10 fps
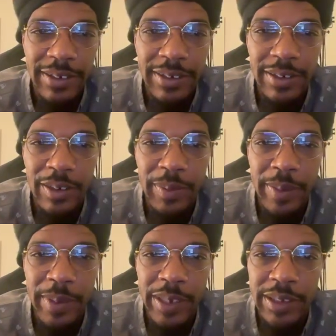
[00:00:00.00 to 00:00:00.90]
Your
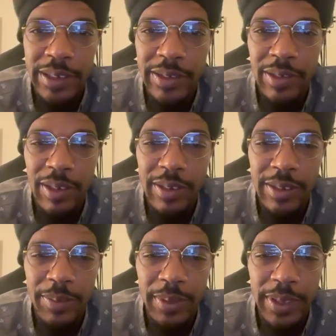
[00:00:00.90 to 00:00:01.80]
MetaMask install is
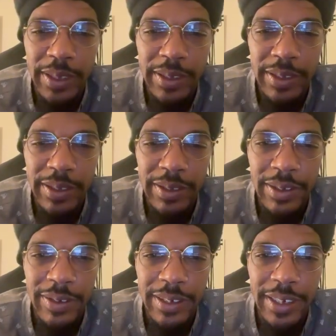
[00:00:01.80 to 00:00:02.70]
complete.
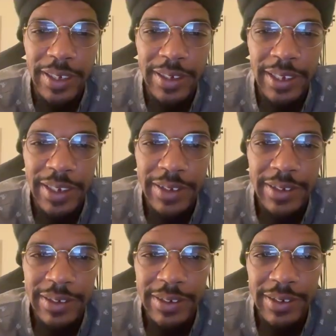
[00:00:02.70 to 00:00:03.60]
Okay,
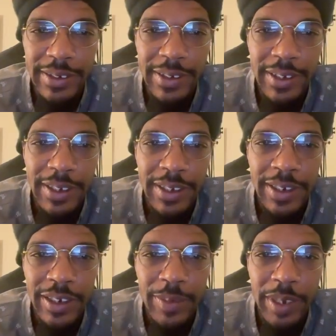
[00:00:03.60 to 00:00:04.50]
next.
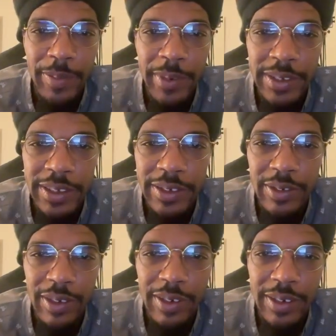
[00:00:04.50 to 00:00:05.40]
Your MetaMask
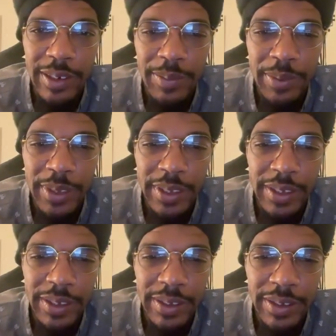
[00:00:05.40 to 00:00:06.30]
install is complete.
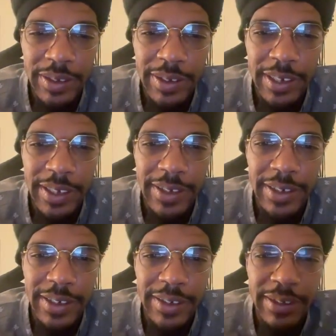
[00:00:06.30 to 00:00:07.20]
Okay,
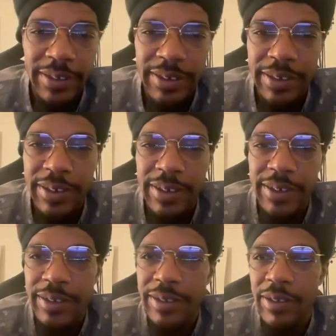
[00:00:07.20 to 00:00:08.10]
done.
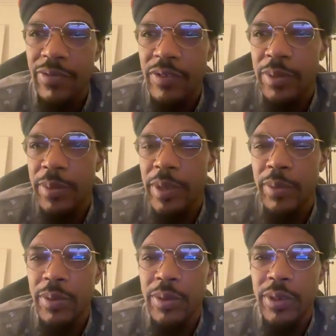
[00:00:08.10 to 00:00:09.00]
So for the
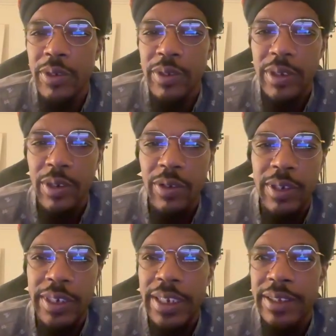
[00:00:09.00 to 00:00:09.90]
people using it on a
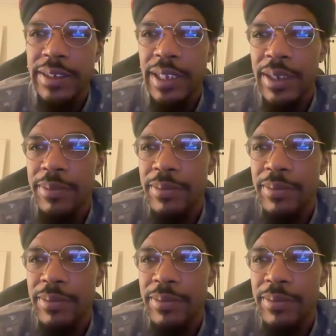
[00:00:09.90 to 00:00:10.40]
desktop,